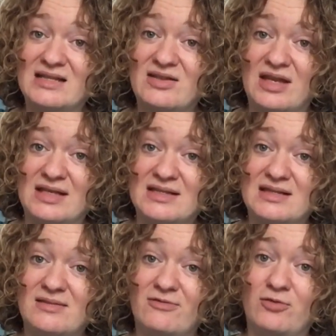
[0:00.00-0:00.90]

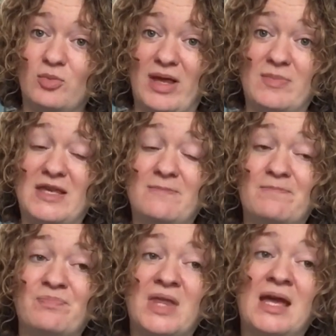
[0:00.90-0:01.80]
things for baby.
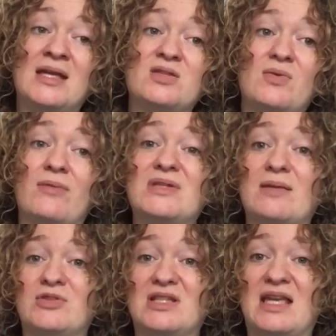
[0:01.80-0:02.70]
So I was
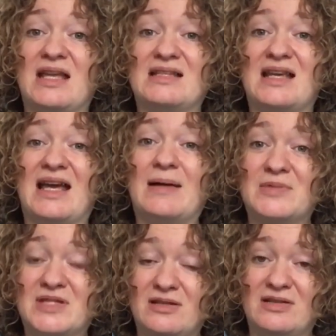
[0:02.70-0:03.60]
able to get
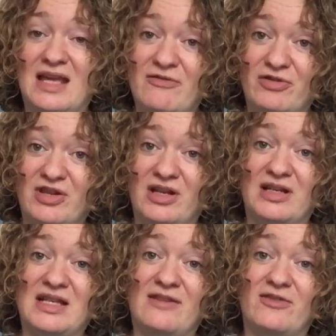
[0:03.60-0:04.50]
absolutely everything I
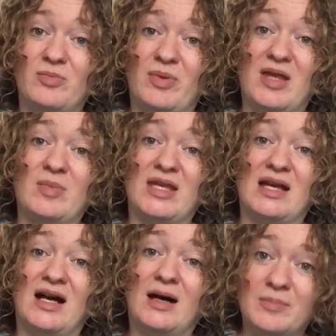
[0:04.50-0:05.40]
need for the baby
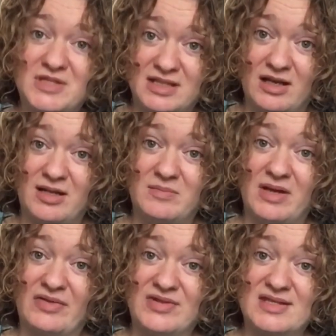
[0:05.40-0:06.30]
up to 9
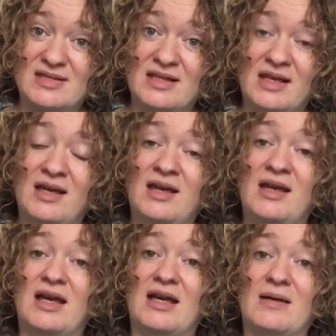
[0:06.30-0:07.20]
months
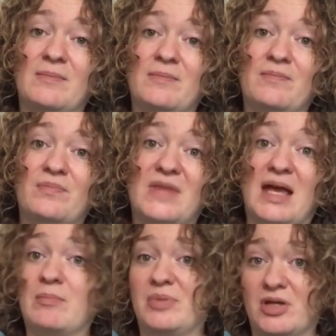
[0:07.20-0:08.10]
and
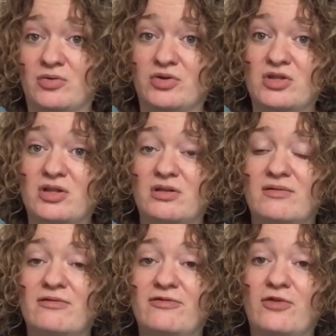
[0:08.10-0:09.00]
beyond
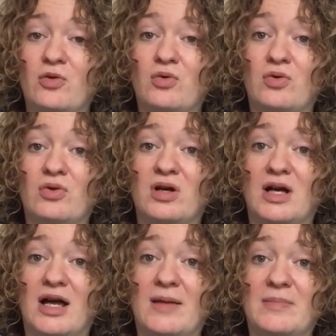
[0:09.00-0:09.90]
for
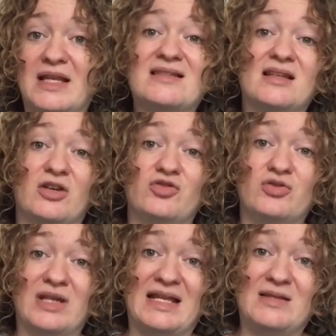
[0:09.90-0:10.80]
less than
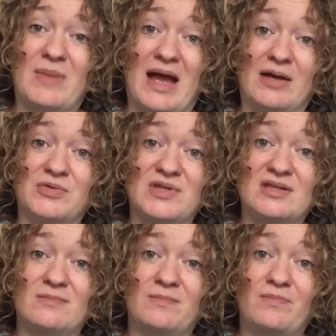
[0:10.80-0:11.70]

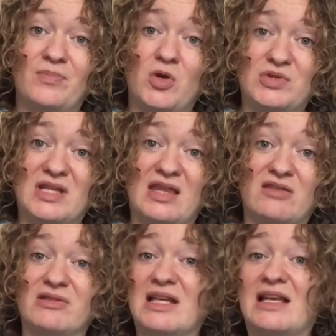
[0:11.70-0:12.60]
£180 altogether,
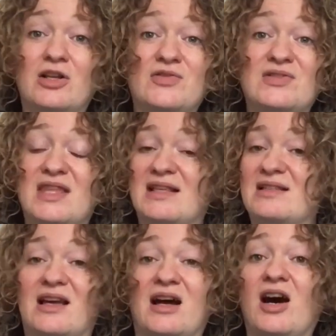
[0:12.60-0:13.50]
and that includes things
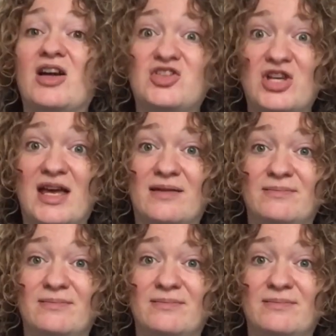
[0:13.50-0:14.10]
like a high chair